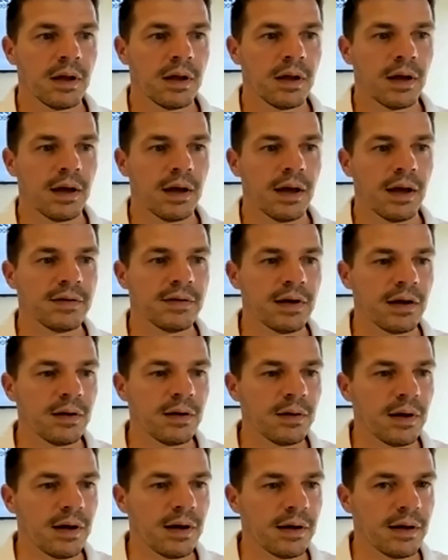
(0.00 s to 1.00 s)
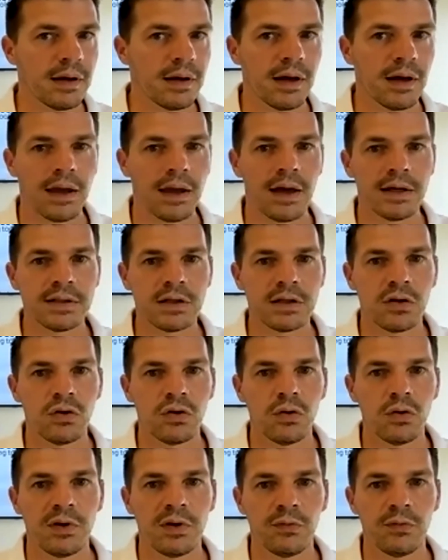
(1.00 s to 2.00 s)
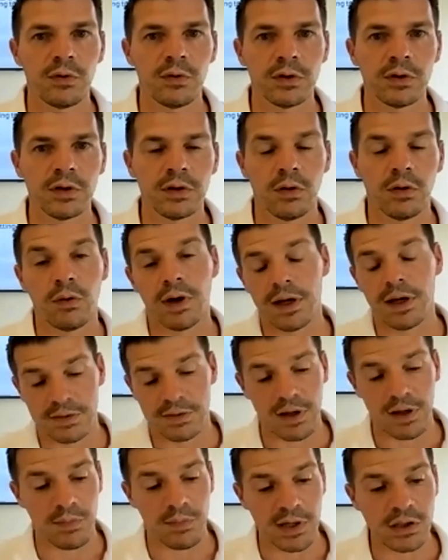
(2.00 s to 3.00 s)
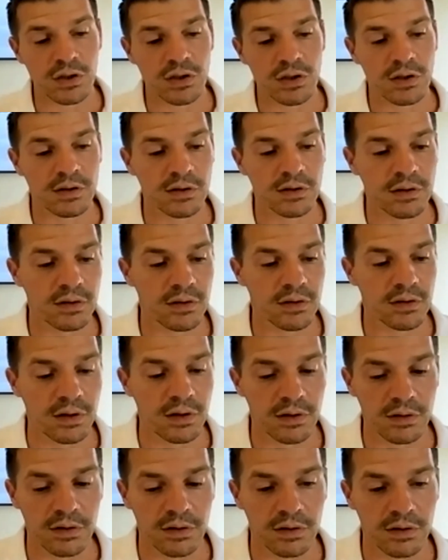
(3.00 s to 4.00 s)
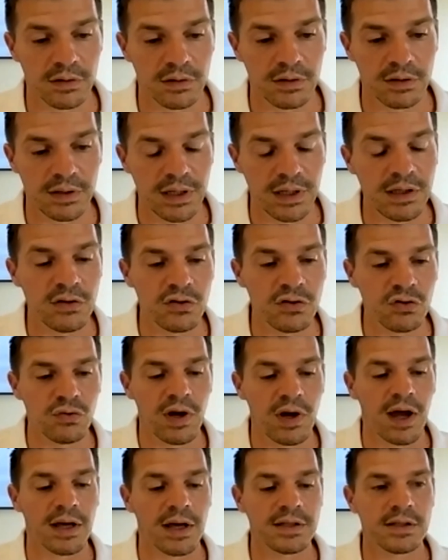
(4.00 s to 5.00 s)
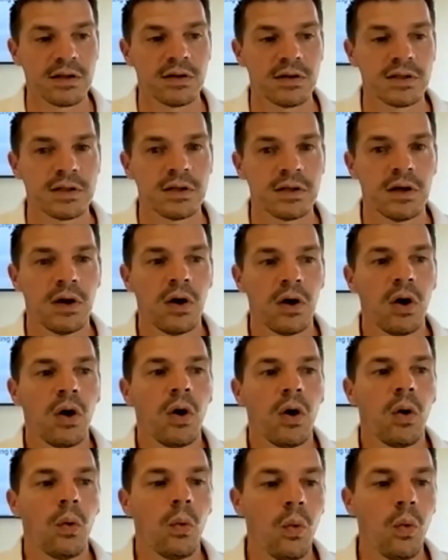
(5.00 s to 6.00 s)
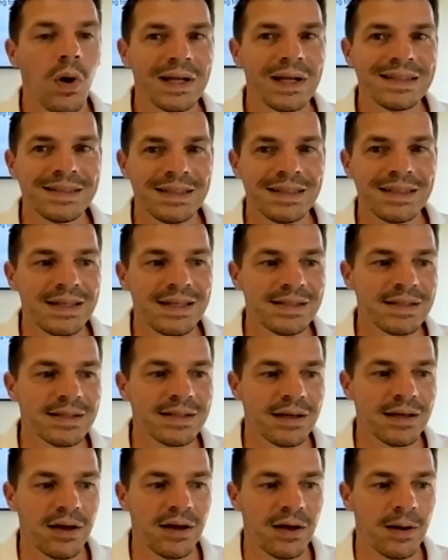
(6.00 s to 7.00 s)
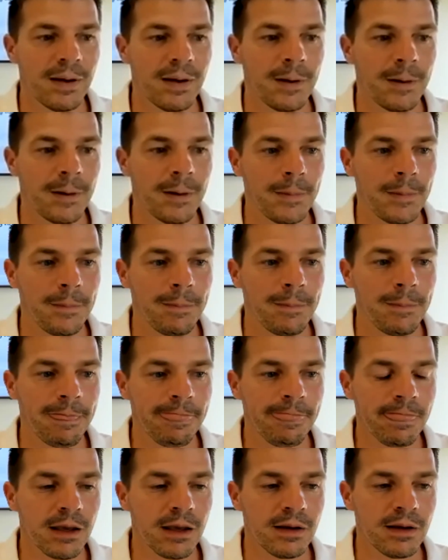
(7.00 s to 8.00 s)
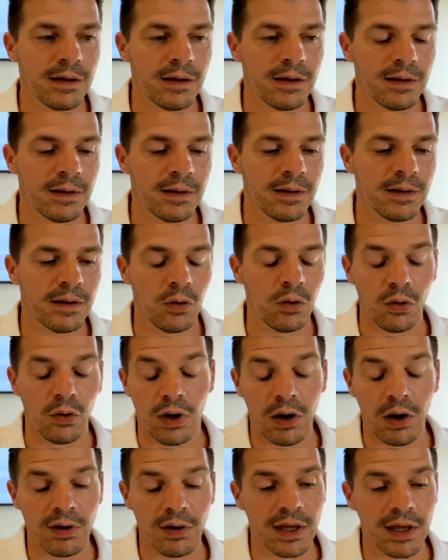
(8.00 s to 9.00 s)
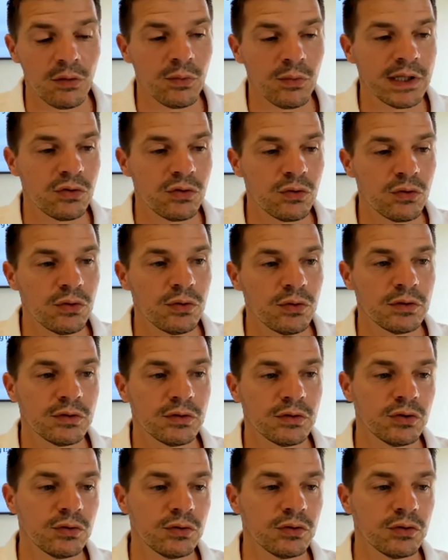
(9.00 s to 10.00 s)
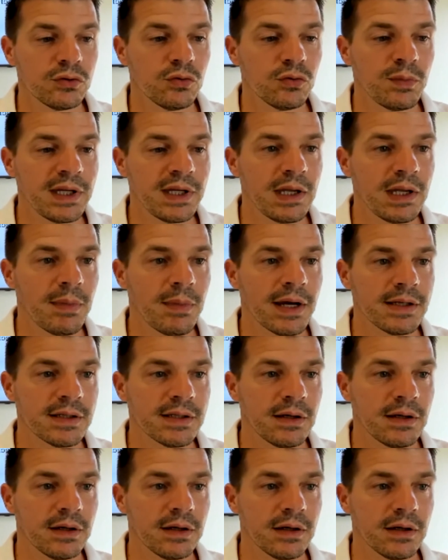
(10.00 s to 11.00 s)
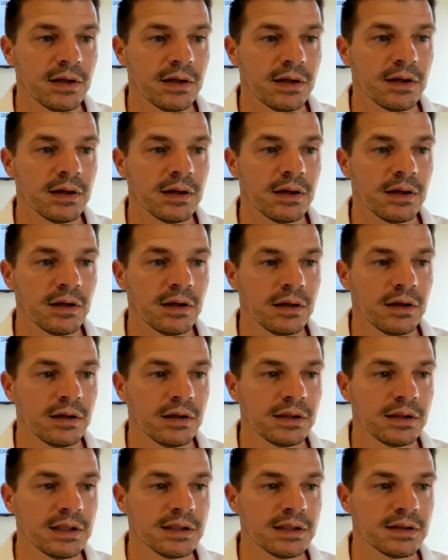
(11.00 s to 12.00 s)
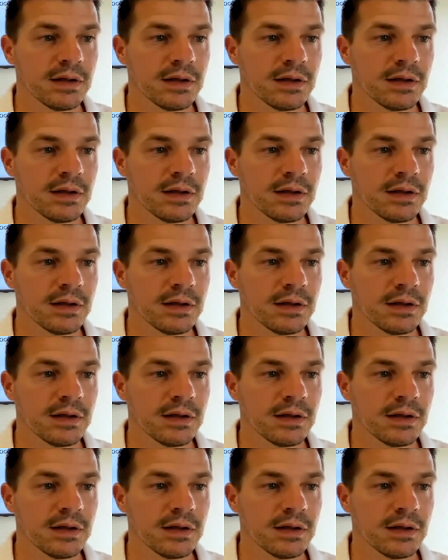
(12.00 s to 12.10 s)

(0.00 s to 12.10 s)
as I asked you before, or as I mentioned, the industry asked us, what is or how can we do to minimize this